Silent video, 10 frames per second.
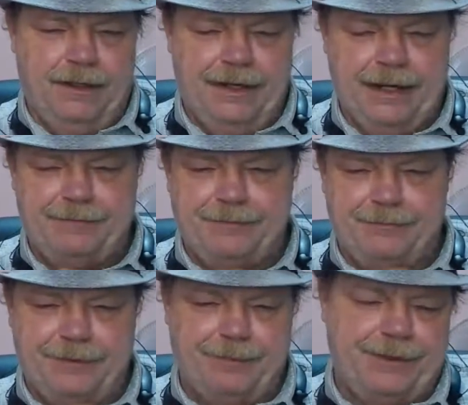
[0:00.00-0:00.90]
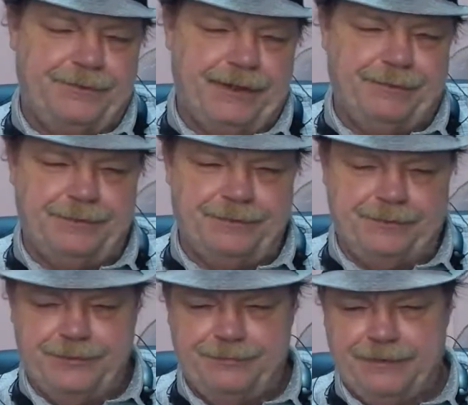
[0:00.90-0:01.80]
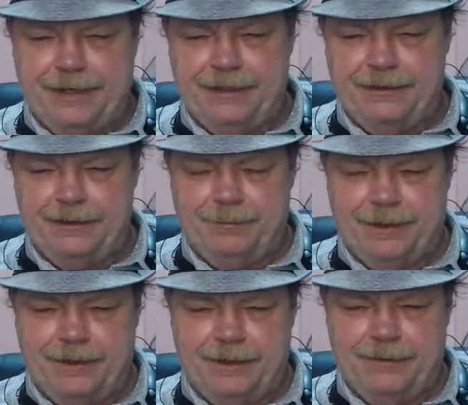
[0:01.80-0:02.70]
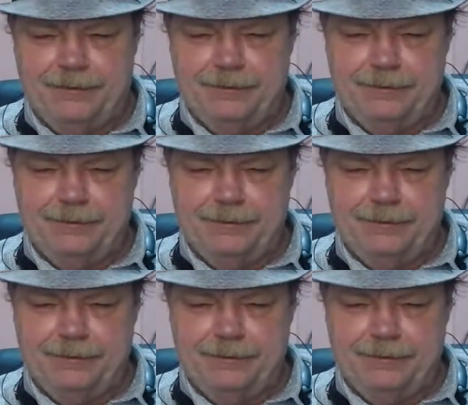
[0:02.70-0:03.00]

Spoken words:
Ned from Philippine Dreams was fighting a little bit ago.